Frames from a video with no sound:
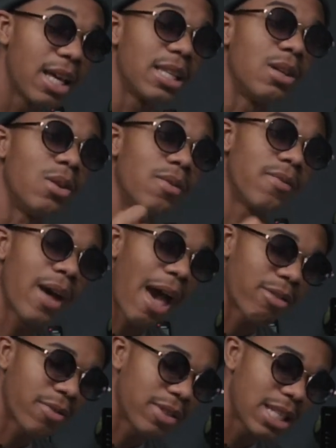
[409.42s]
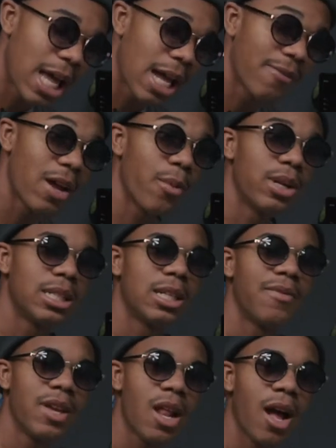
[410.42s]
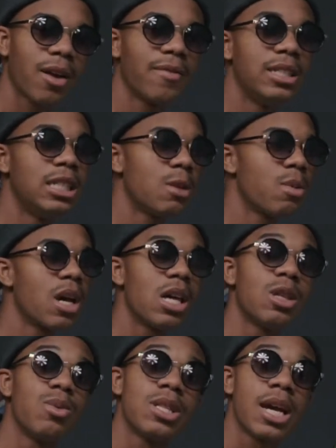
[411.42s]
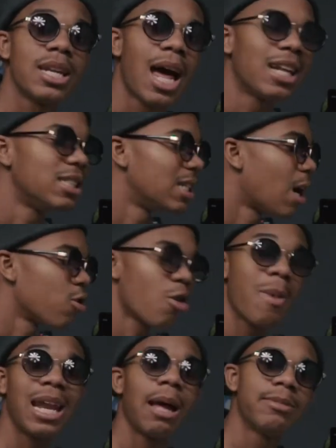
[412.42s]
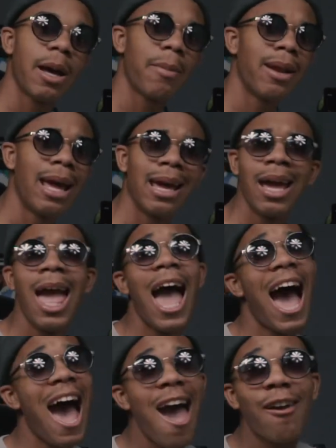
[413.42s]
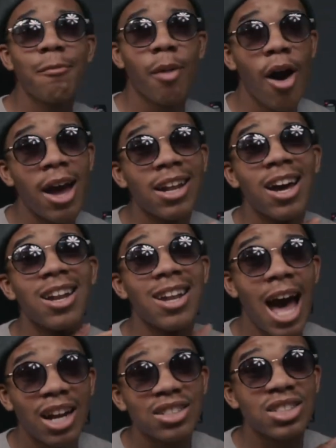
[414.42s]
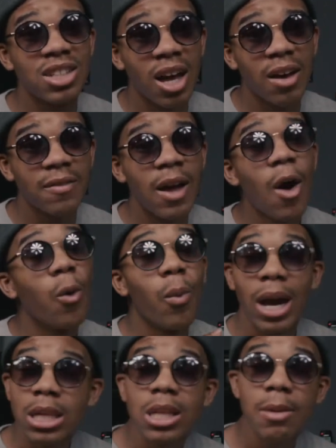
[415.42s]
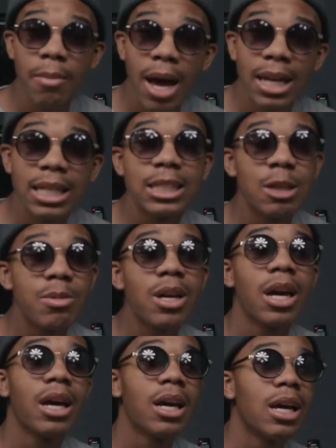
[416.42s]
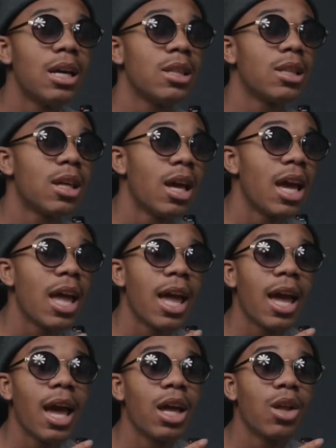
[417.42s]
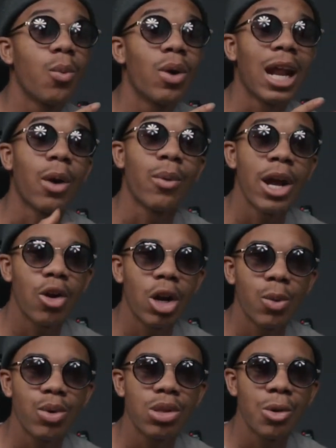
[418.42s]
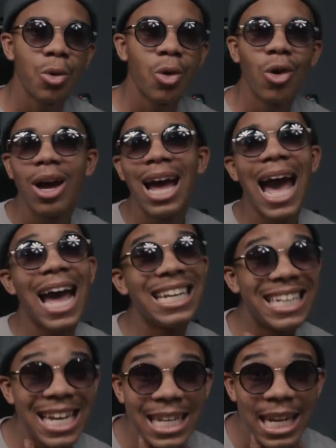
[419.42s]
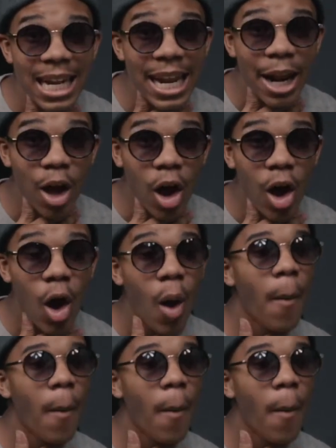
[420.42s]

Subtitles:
Then after photography, I went into the videography just because it was technology and I was on my laptop playing. I bought a lot of stuff, wasting money just because what I read on it was cool. Didn't need it at all,